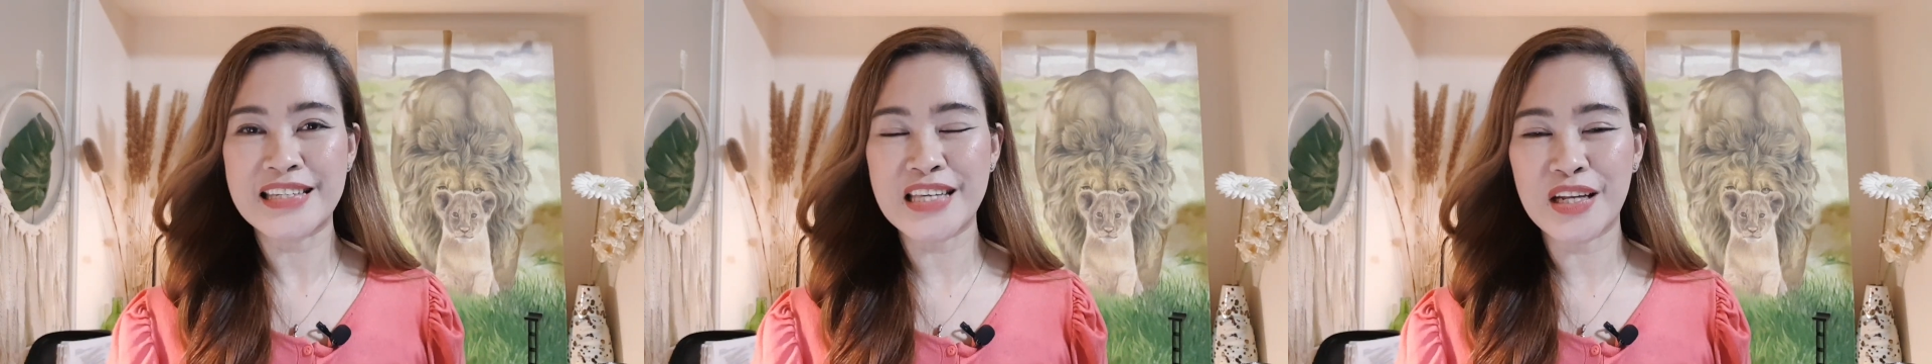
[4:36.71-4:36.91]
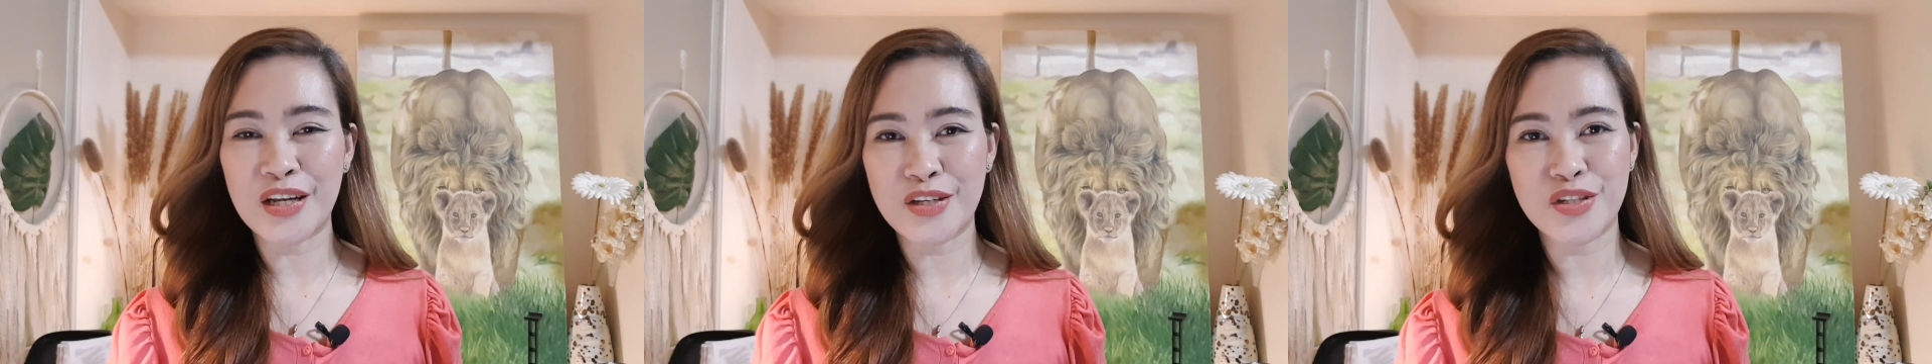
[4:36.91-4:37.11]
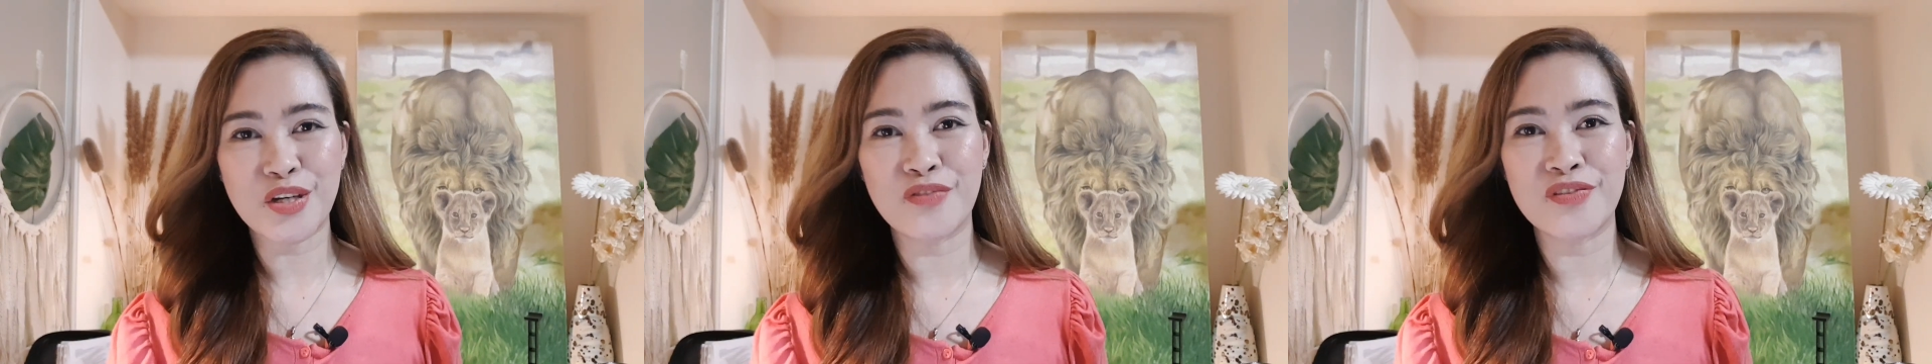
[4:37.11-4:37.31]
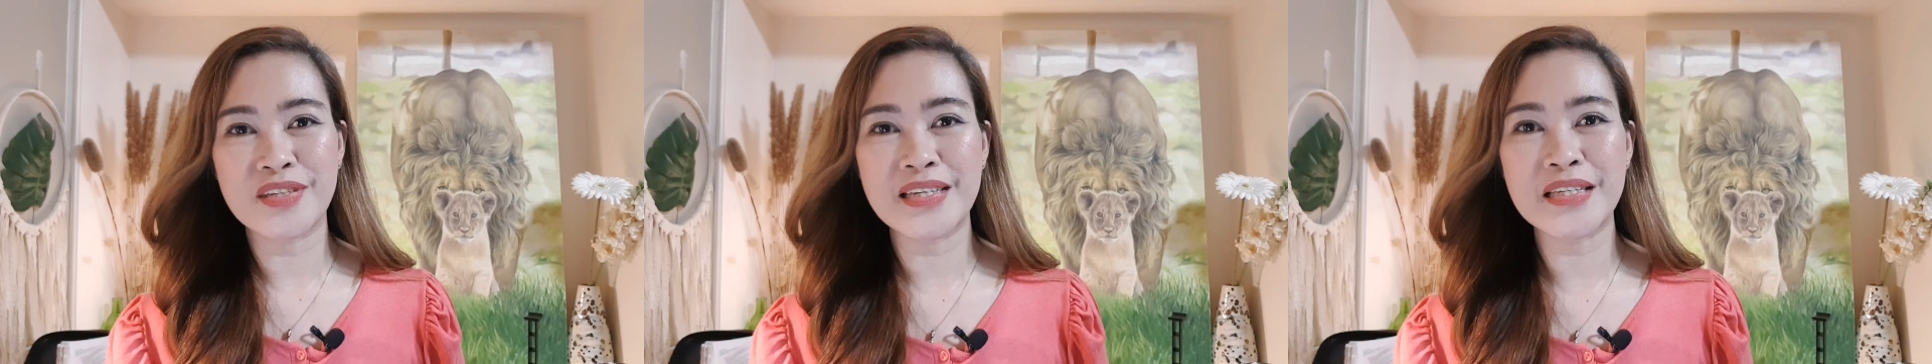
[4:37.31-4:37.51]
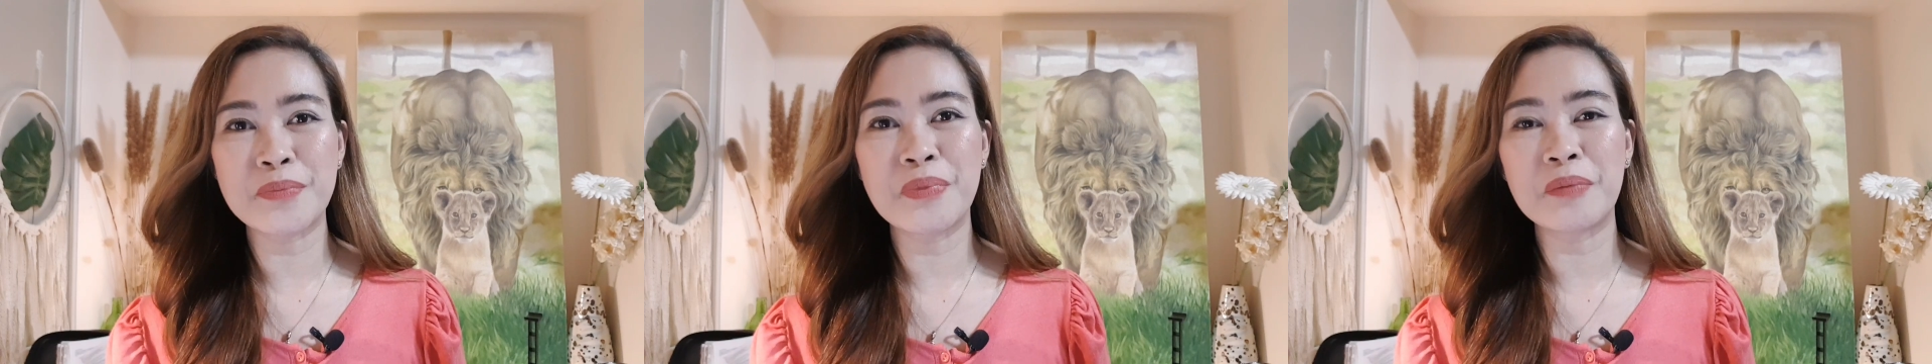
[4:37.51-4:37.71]
Sunday
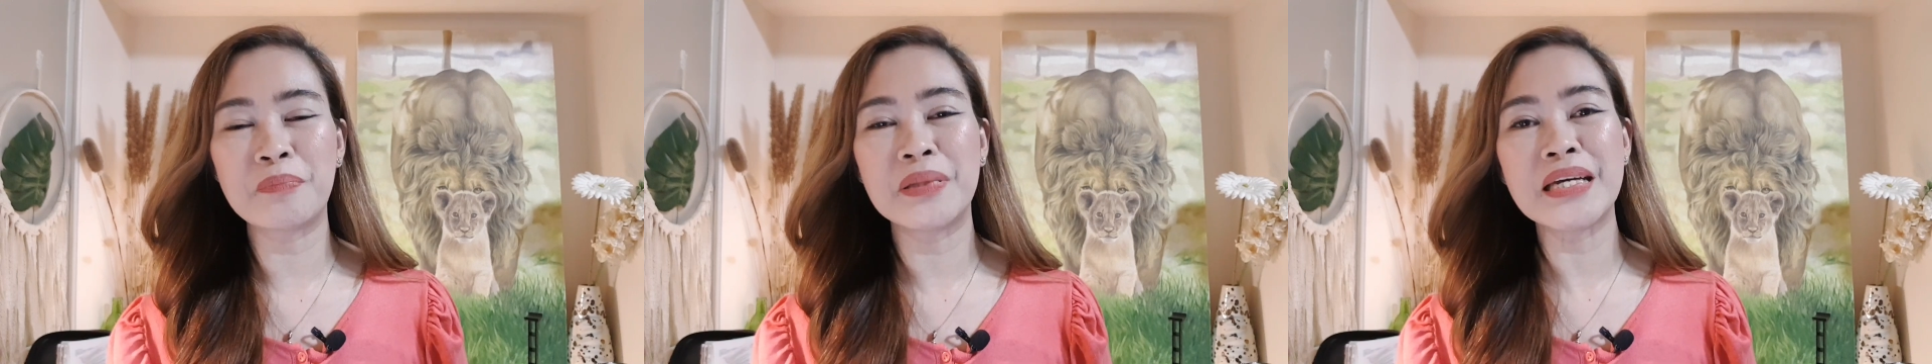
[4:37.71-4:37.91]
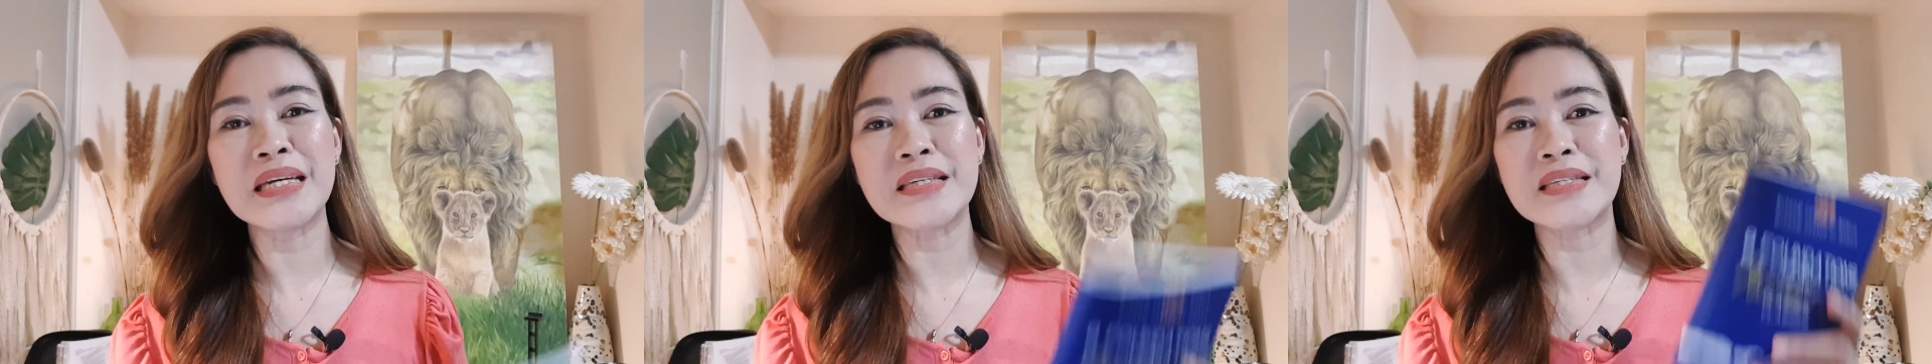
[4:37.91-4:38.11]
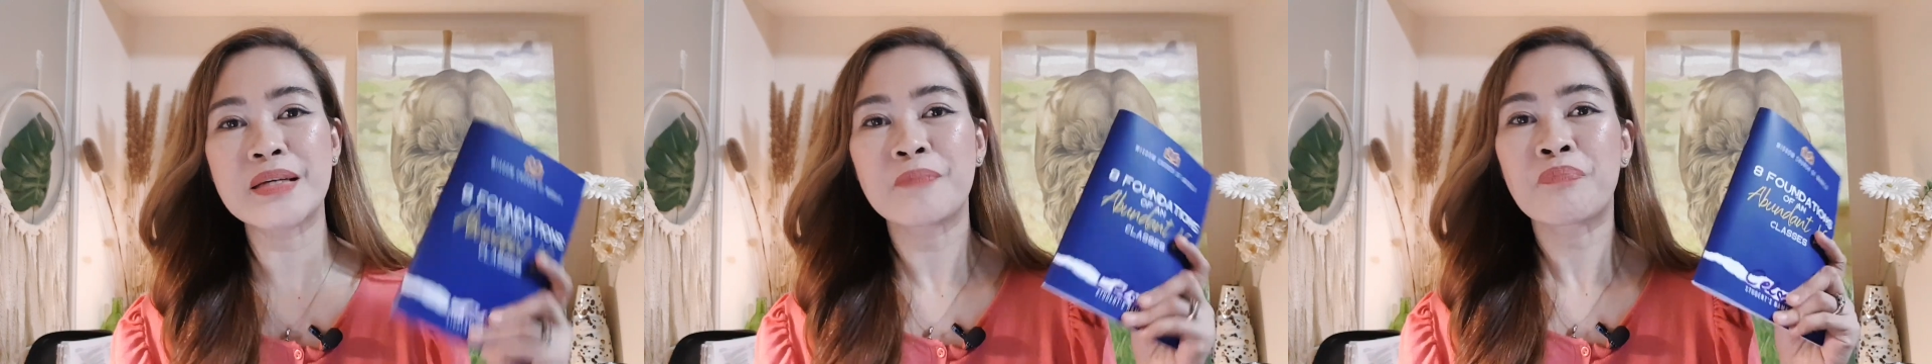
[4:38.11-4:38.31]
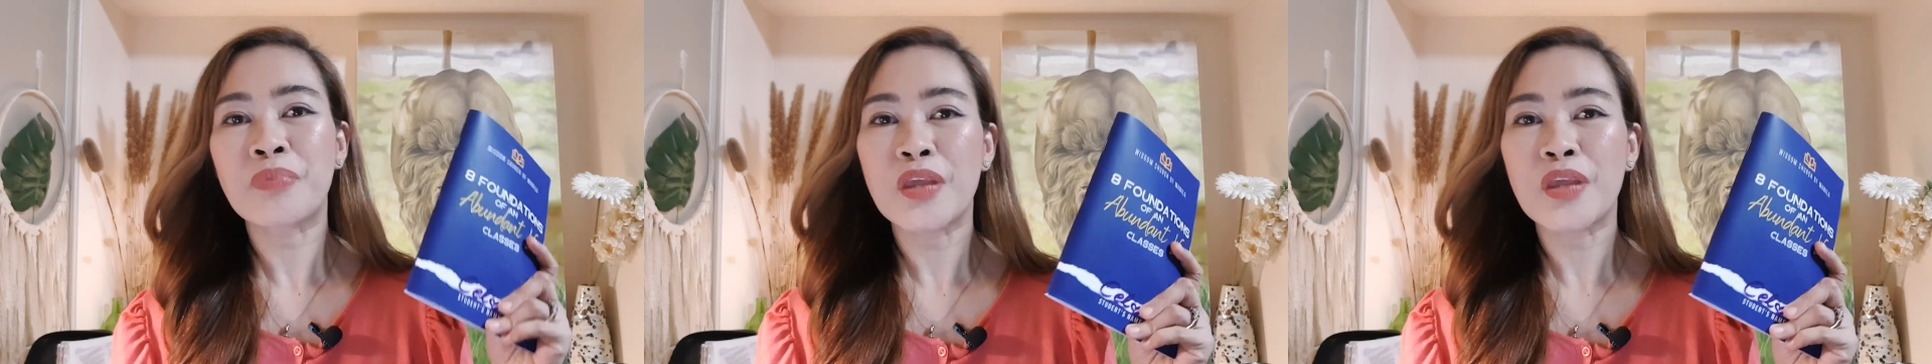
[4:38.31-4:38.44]
services, but please,